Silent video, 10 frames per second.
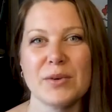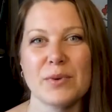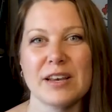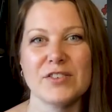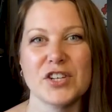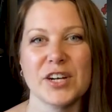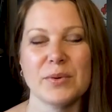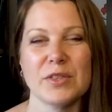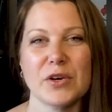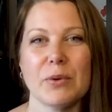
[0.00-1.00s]
what I've shared
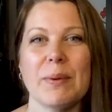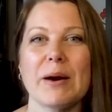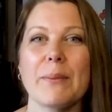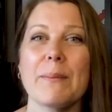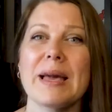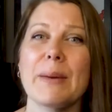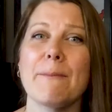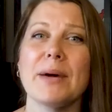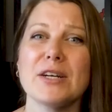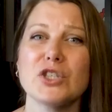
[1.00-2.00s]
with you about making
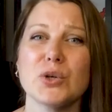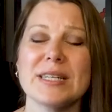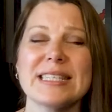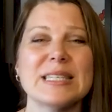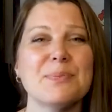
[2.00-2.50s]
better choices,